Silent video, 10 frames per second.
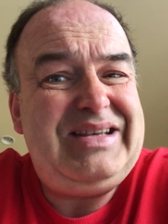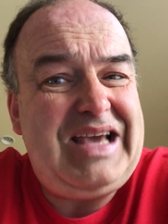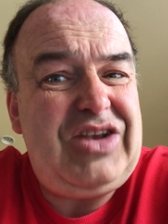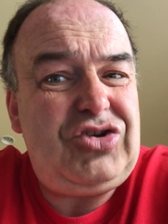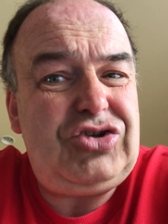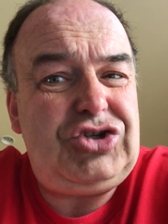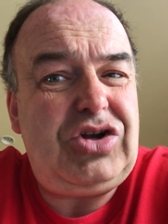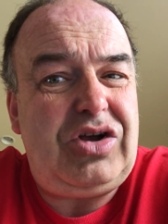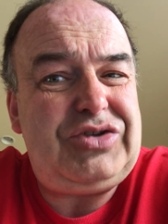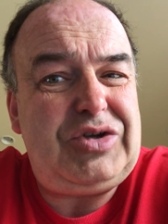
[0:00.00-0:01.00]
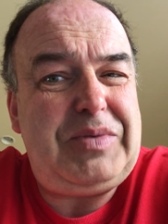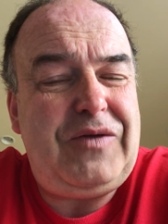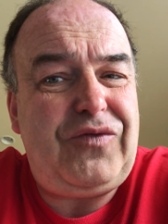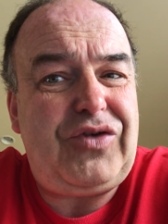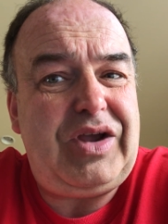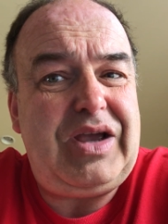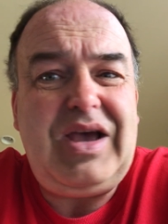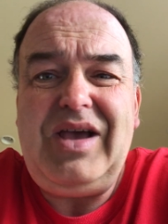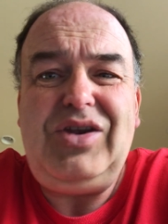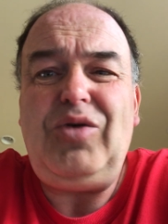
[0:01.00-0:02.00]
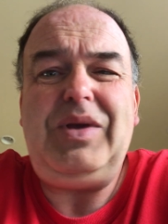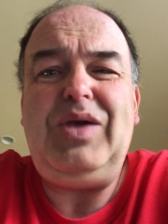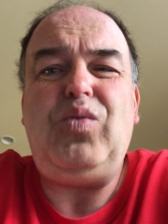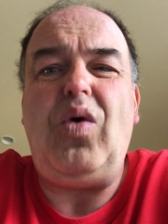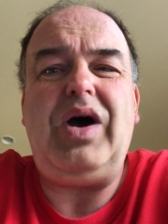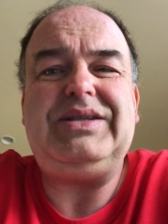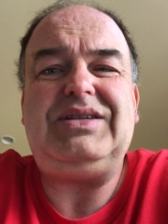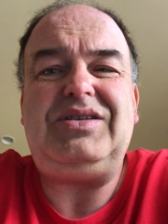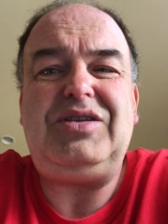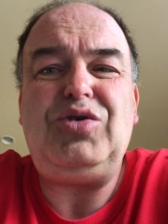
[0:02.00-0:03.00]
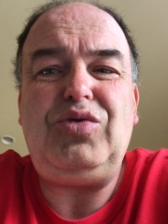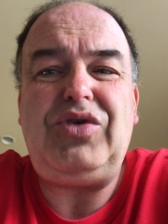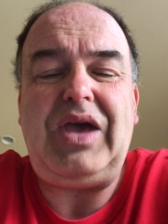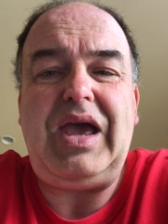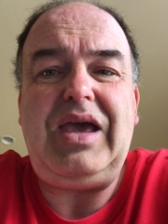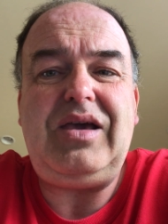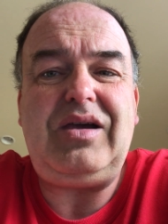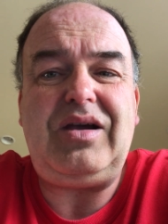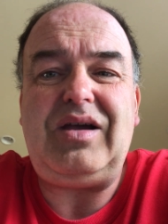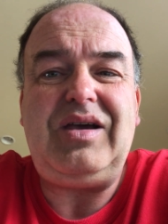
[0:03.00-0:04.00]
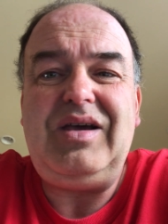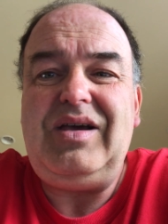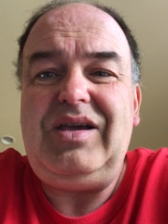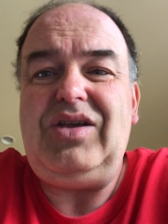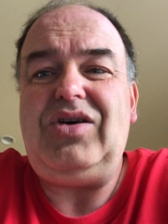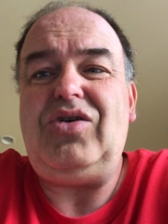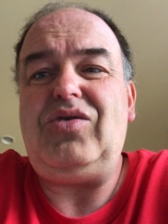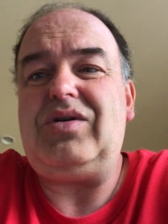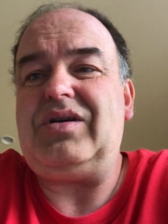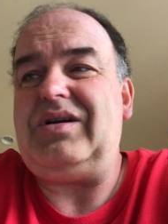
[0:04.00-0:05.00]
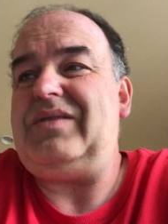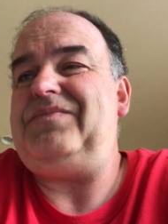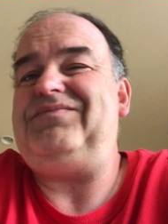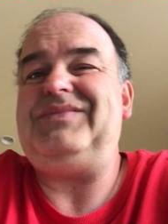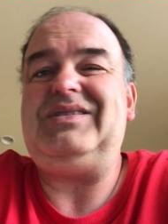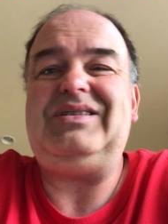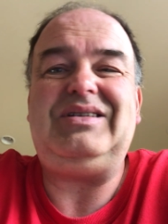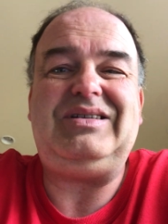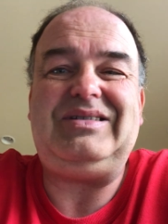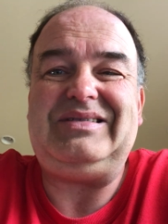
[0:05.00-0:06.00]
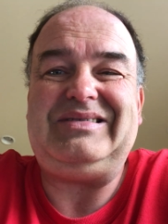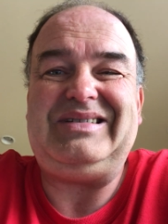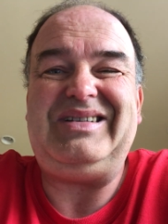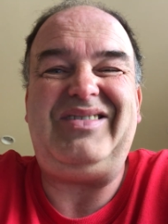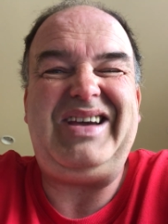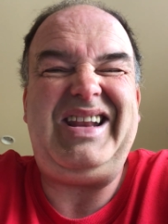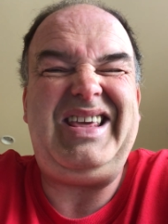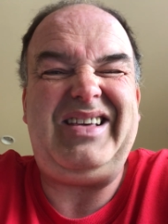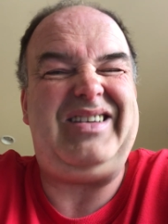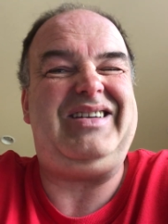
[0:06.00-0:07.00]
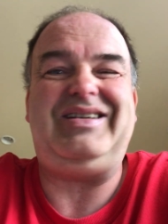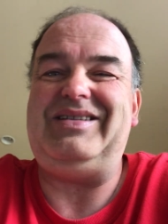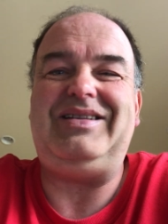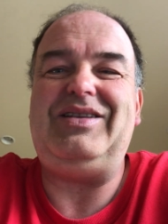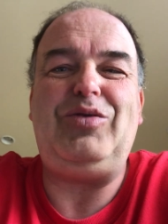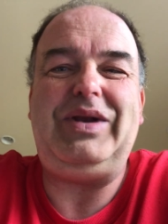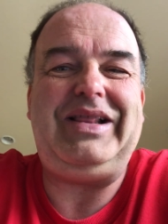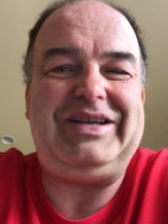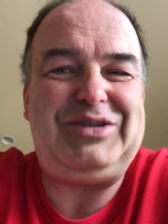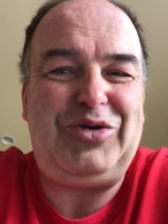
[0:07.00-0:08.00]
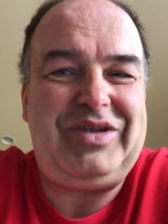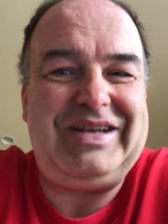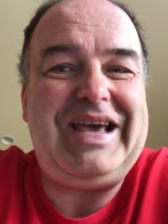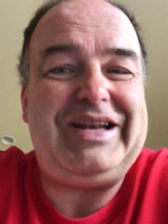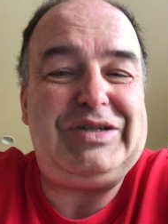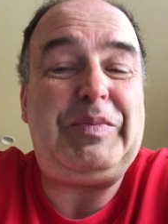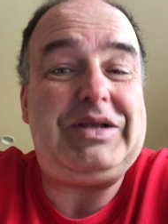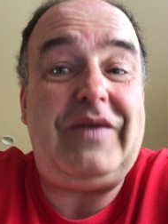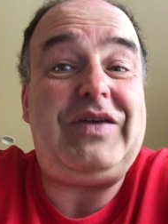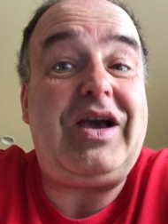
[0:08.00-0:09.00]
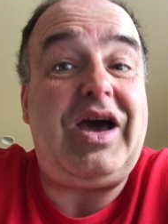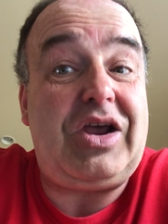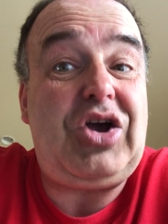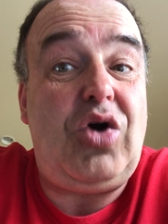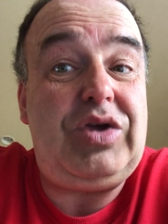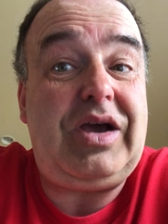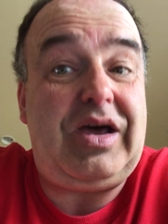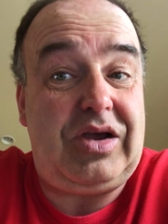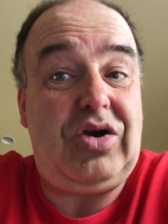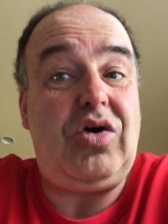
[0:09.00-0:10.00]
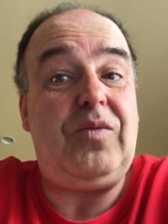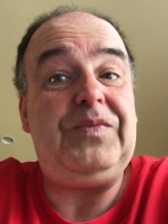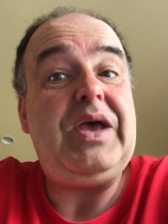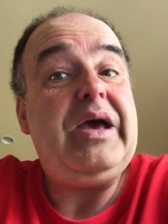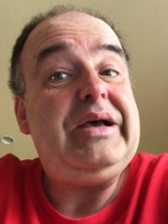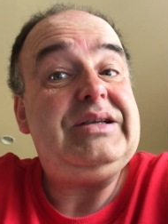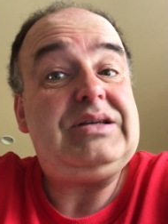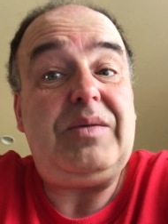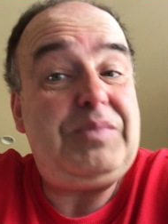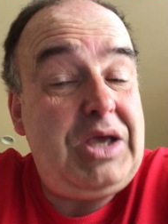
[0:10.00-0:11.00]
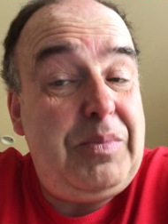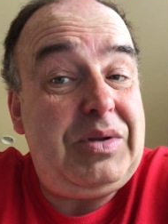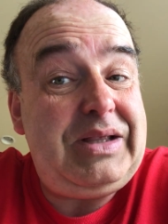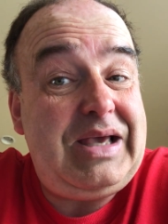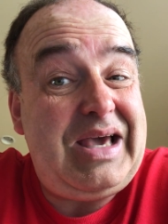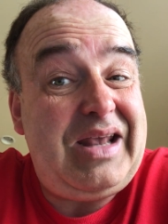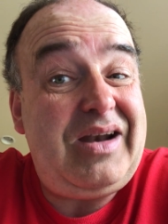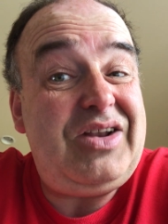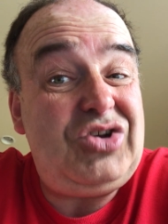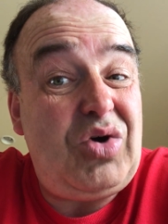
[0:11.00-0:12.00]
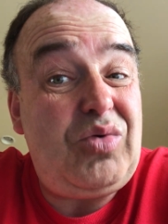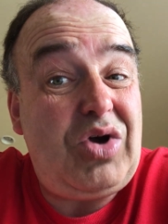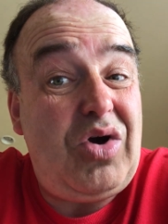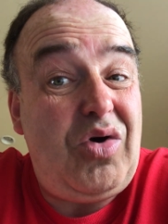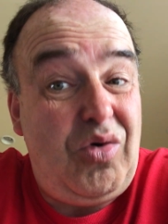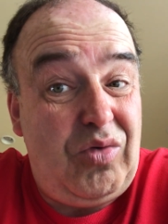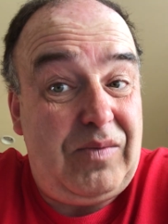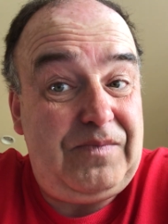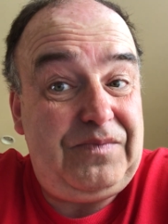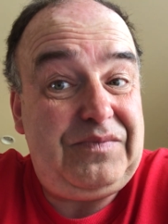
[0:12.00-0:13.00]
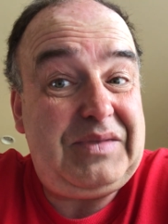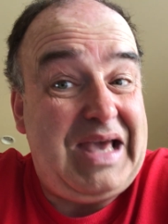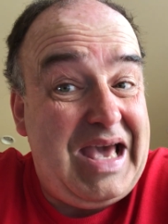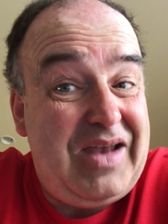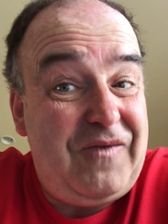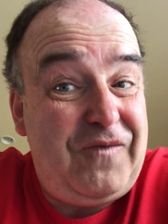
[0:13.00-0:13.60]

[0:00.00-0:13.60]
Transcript: Dental should also be free. Nobody wants a toothache, uh, you know, or uh, you know, any of that. Nobody likes to go to the dentist. But if you got to go, you got to go. Some people in Canada don't go, can't